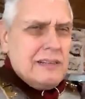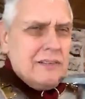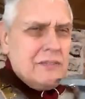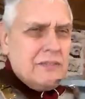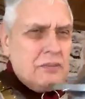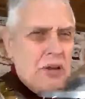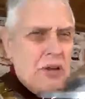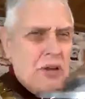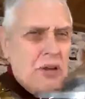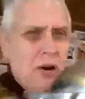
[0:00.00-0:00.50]

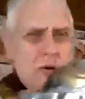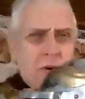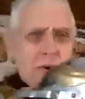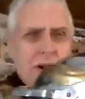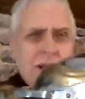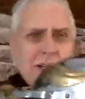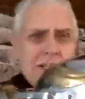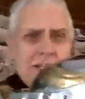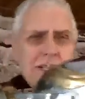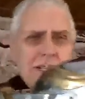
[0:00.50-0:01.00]
No
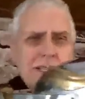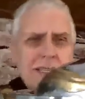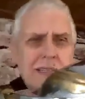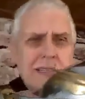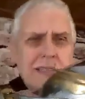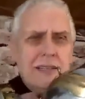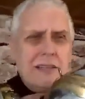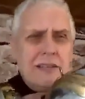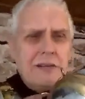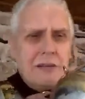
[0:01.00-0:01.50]
crest,
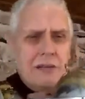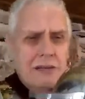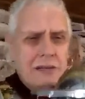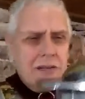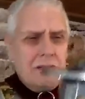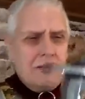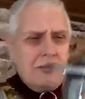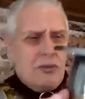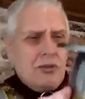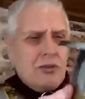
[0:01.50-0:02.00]

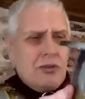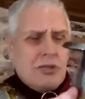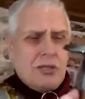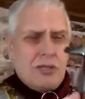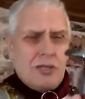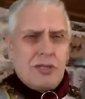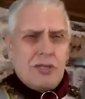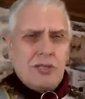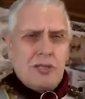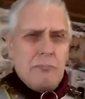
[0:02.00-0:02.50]
just a
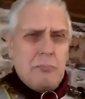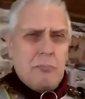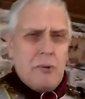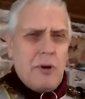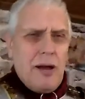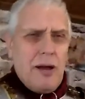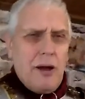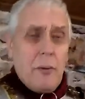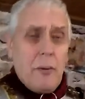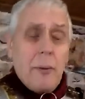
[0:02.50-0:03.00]
simple
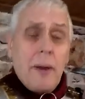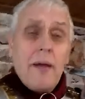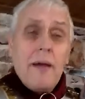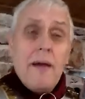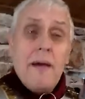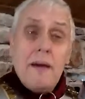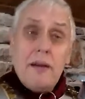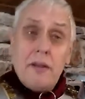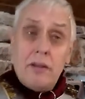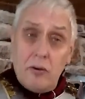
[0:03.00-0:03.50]
helmet.
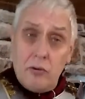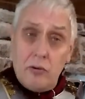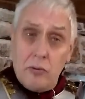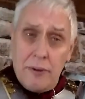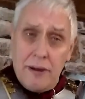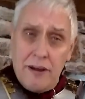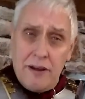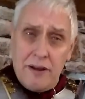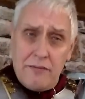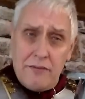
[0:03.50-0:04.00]
They were
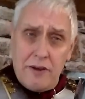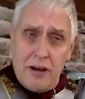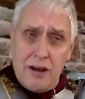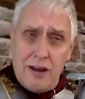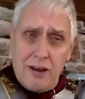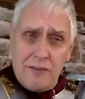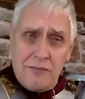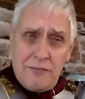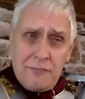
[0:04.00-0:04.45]
made of iron.